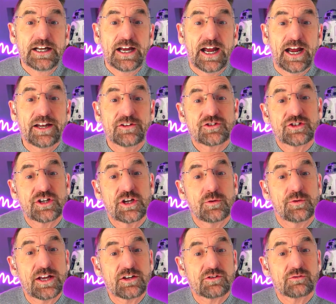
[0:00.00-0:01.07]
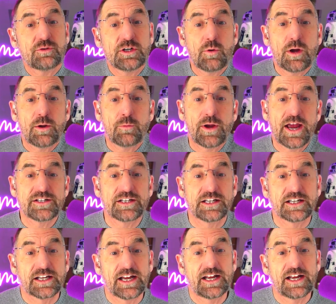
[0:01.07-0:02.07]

And so that's really where we're heading.